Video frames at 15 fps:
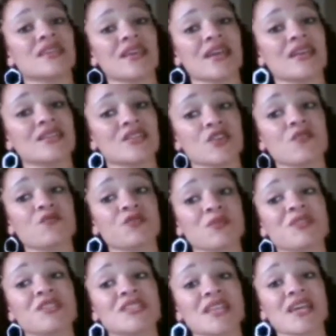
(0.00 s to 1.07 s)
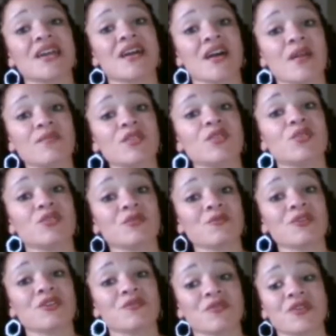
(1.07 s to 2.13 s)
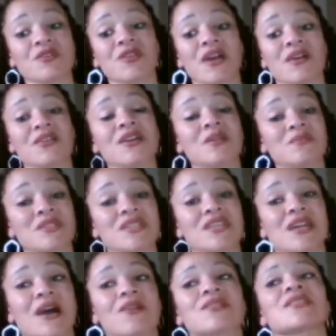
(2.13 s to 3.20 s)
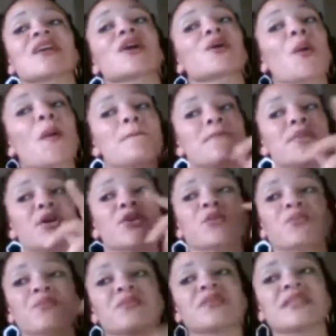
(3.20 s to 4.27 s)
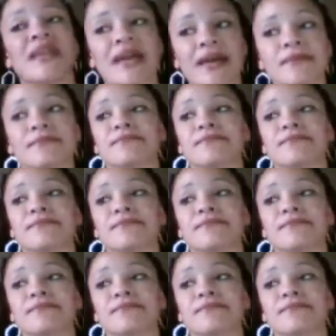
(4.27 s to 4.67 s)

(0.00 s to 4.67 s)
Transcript: And so for him to say, "I'm the Lord of Winterfell now, come see," I was like, boom, dead.